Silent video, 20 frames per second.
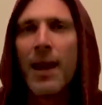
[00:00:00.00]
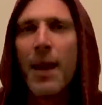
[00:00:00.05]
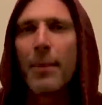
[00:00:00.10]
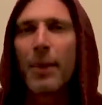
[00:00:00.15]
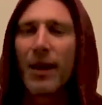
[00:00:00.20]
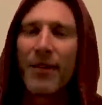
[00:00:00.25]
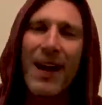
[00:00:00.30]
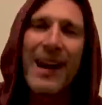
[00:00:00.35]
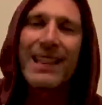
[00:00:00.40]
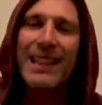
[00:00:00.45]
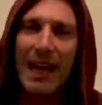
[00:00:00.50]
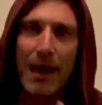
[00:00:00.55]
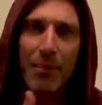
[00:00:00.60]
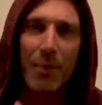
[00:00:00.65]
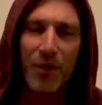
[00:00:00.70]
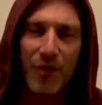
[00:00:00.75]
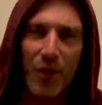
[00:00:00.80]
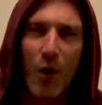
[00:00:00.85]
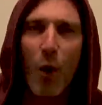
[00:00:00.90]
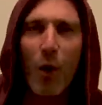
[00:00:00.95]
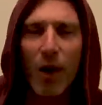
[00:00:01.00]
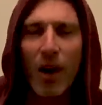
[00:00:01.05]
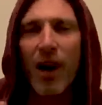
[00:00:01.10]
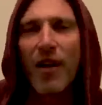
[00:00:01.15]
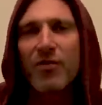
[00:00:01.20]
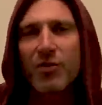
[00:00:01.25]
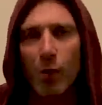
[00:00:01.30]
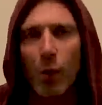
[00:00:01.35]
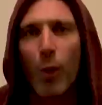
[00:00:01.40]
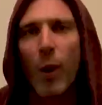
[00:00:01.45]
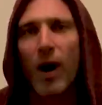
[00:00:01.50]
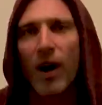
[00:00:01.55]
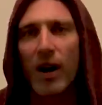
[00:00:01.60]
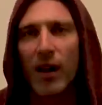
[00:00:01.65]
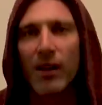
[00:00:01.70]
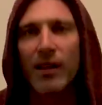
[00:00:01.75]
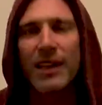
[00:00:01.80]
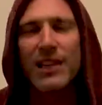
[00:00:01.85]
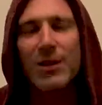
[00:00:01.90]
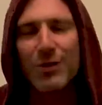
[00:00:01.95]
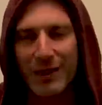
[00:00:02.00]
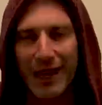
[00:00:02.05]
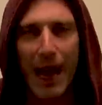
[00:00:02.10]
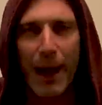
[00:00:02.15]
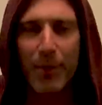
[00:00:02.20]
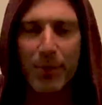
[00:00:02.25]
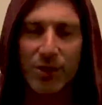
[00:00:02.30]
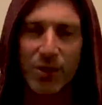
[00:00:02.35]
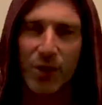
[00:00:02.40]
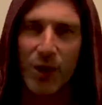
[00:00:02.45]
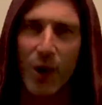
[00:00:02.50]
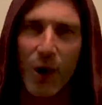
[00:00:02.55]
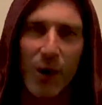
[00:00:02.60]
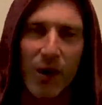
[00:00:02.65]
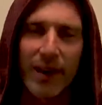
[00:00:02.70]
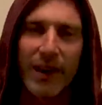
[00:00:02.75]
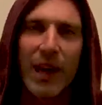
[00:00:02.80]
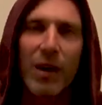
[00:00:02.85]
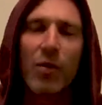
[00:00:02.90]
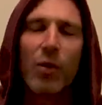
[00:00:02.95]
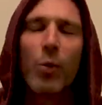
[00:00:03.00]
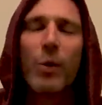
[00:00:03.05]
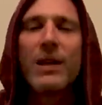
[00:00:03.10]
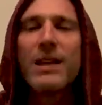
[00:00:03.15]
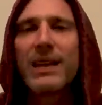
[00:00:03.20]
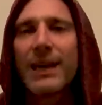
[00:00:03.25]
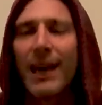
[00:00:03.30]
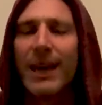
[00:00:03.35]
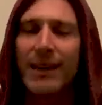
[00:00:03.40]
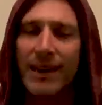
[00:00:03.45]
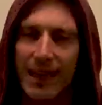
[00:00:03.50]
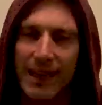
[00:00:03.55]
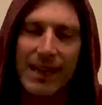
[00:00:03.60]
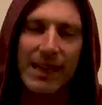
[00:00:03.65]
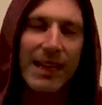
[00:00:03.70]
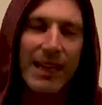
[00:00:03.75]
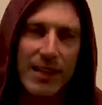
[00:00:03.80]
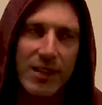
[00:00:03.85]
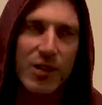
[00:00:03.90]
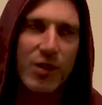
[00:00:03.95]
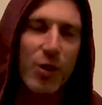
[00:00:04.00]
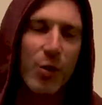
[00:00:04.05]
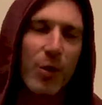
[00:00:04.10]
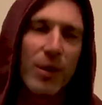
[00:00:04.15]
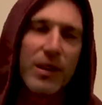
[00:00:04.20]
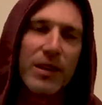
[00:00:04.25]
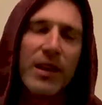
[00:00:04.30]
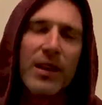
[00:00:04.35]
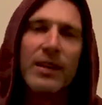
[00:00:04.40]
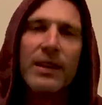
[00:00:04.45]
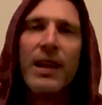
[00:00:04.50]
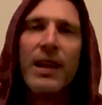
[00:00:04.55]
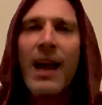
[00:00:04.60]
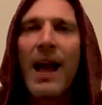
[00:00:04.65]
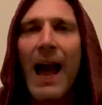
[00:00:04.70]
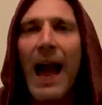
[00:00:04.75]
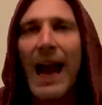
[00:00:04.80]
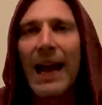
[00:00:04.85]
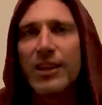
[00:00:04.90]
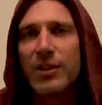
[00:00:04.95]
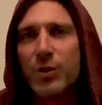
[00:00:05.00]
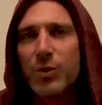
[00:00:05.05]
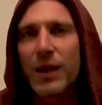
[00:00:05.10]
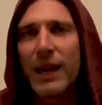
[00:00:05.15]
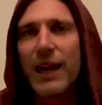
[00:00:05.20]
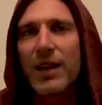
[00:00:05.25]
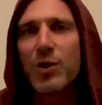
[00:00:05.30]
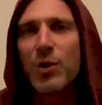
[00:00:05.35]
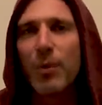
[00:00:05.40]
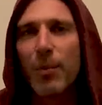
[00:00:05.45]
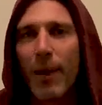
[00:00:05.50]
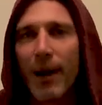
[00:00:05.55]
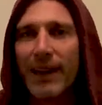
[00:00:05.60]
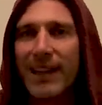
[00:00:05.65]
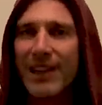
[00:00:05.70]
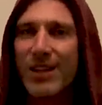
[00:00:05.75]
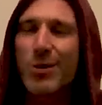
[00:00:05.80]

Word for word: But I've had that before, and after a while, it usually happens on a holiday or a weekend, it clicks through and and you get your money.